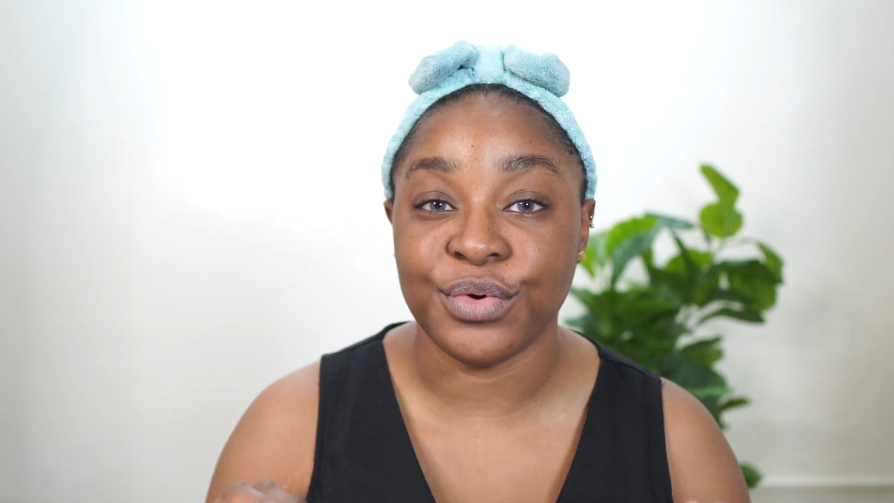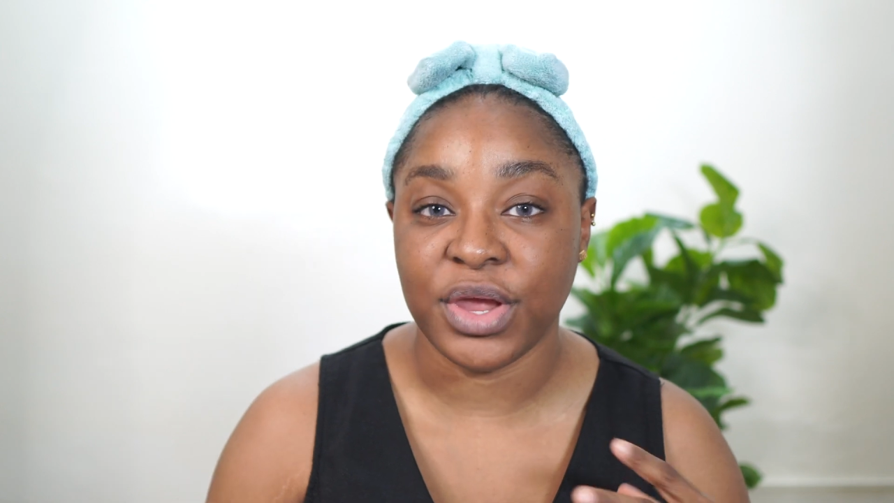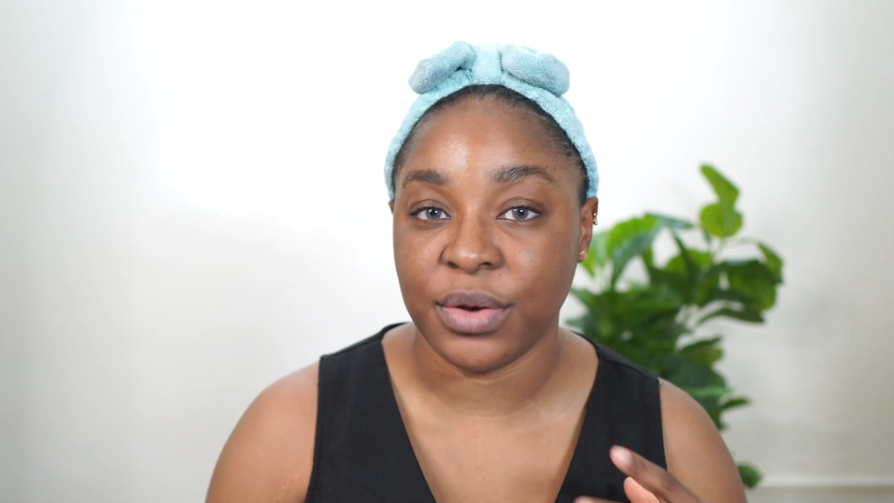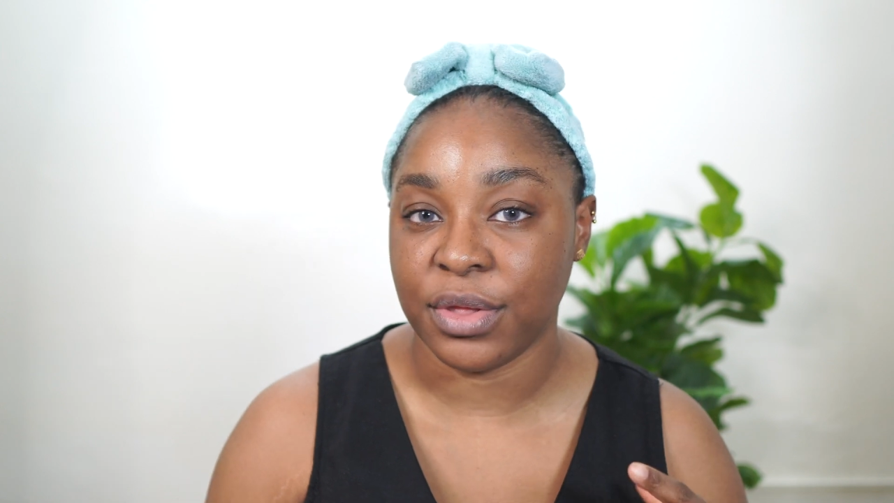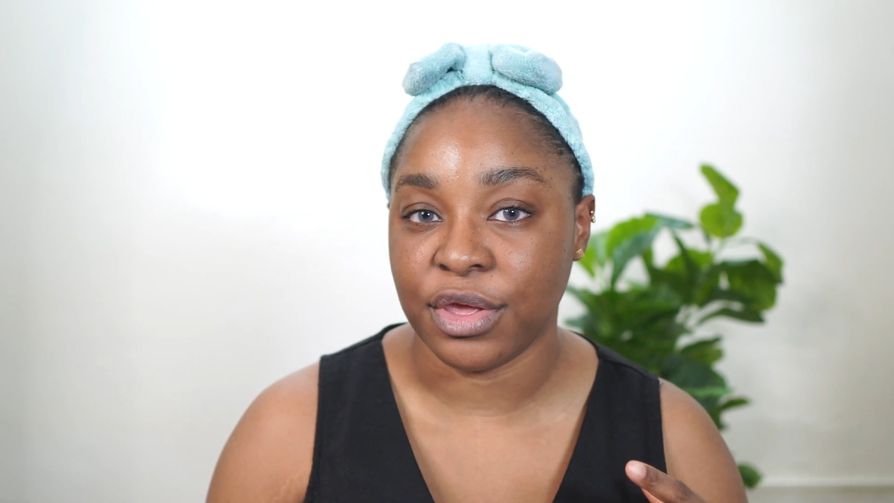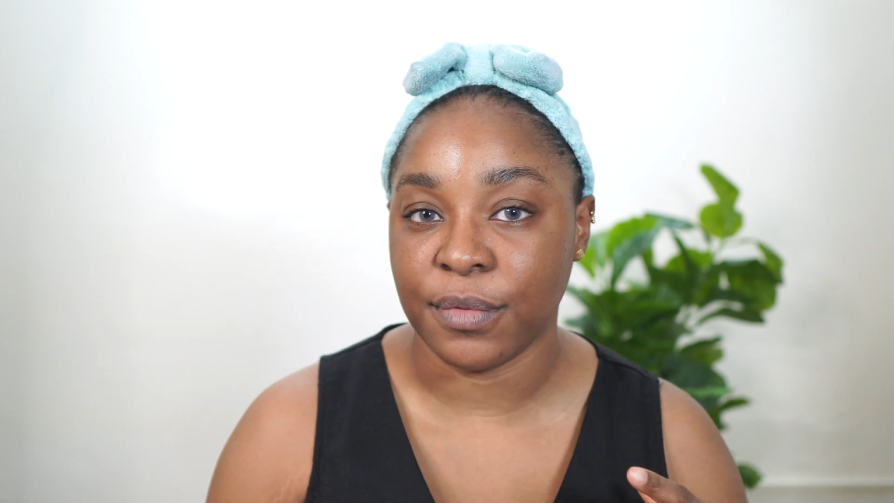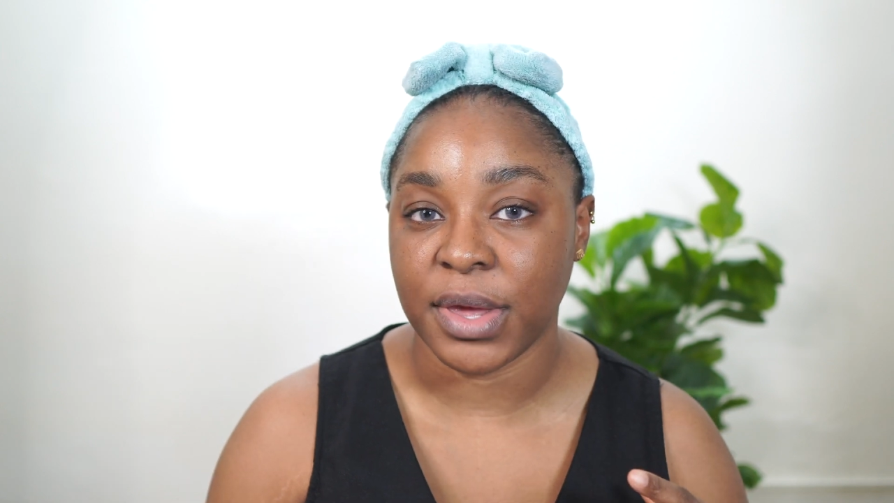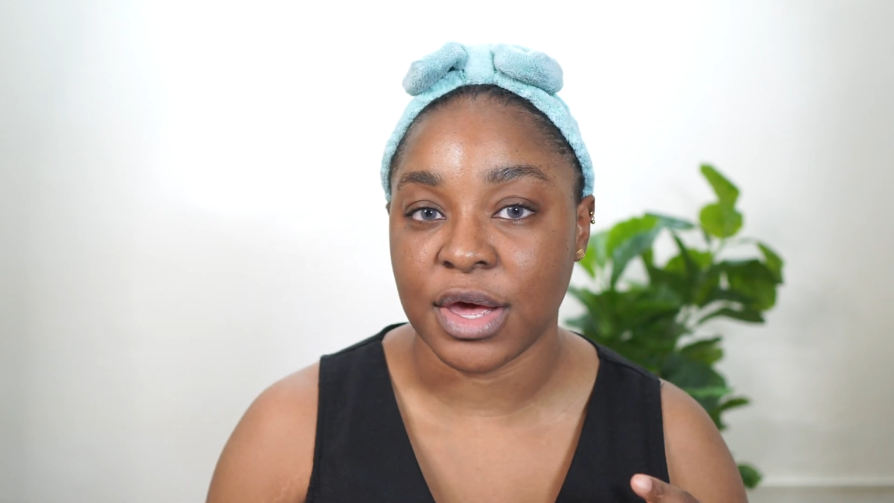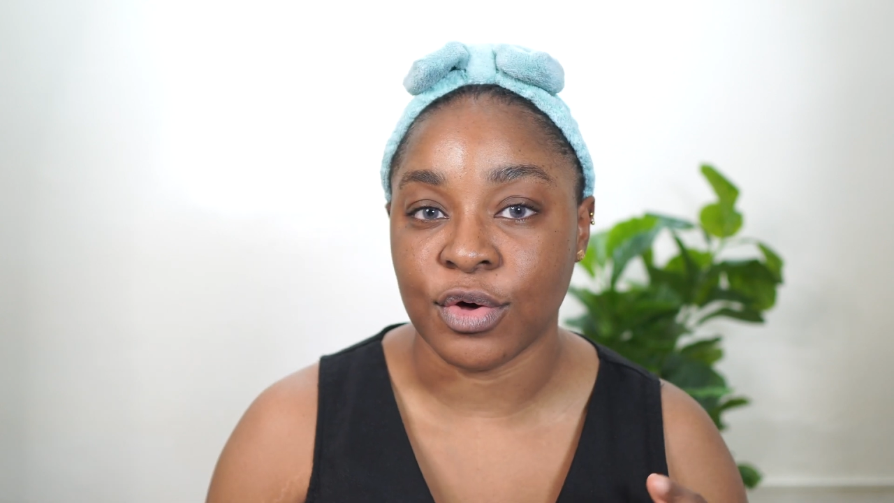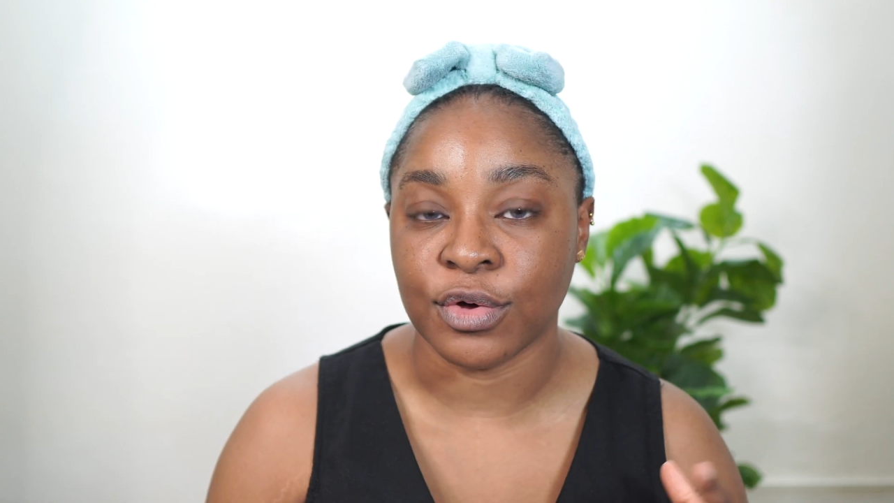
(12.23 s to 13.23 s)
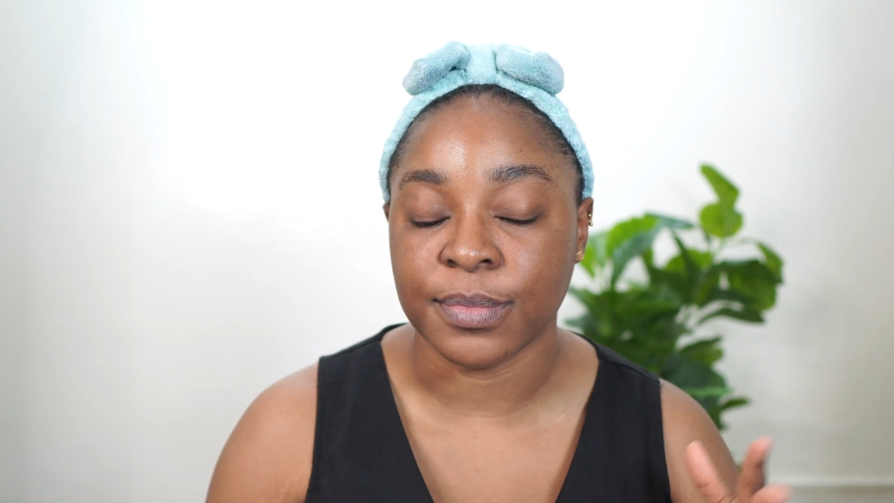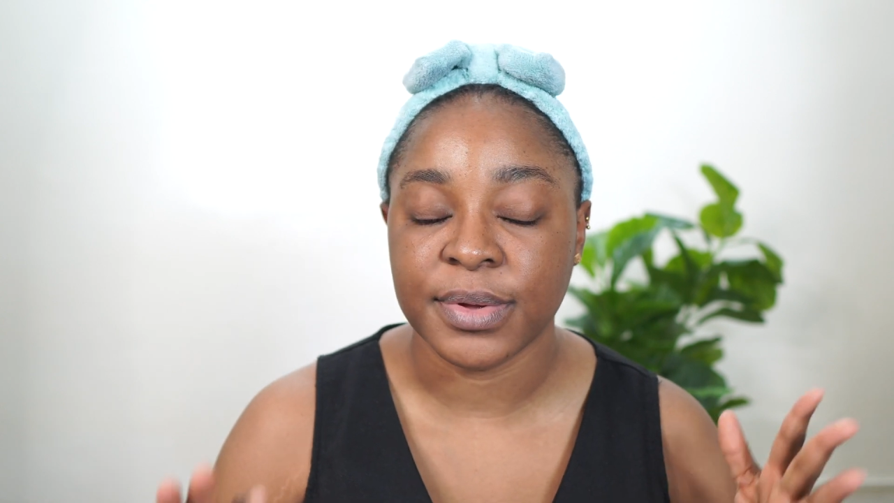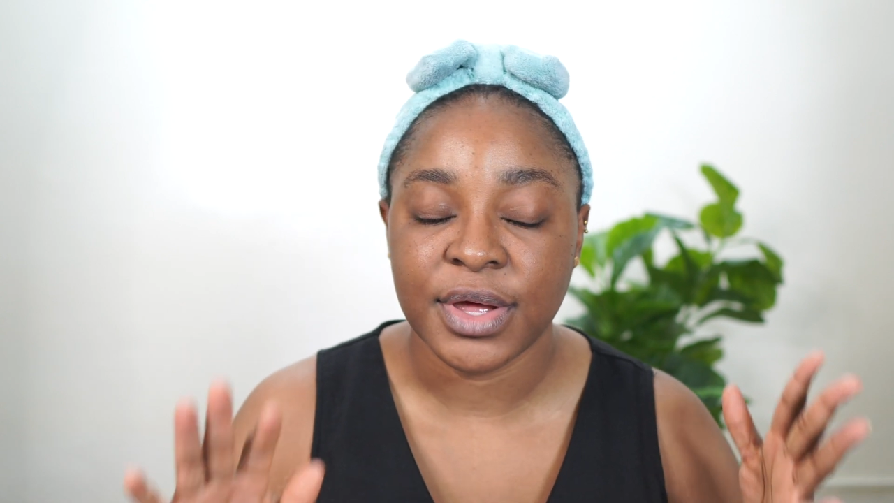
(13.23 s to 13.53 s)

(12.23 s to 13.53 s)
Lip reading: go in with your makeup,